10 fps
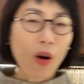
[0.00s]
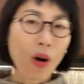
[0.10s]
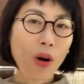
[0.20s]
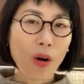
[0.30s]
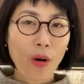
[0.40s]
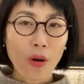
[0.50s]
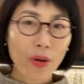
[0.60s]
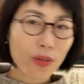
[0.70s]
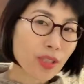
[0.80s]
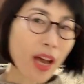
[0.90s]

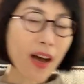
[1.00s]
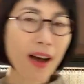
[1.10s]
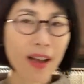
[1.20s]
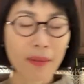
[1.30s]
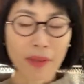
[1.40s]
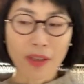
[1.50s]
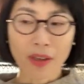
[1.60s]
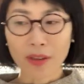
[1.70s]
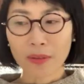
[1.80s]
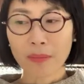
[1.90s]
all time, you
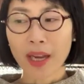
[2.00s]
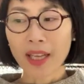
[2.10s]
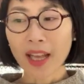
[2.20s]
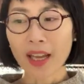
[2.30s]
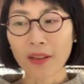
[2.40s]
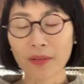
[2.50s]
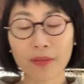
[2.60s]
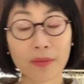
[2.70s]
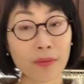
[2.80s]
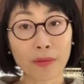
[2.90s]
know, my
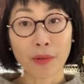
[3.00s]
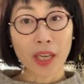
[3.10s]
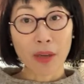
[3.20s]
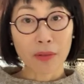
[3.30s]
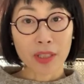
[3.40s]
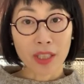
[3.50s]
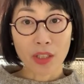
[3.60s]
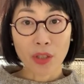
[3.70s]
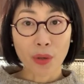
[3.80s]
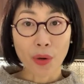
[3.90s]
life when I was in
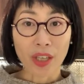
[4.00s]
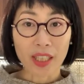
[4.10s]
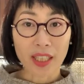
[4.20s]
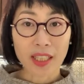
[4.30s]
New York.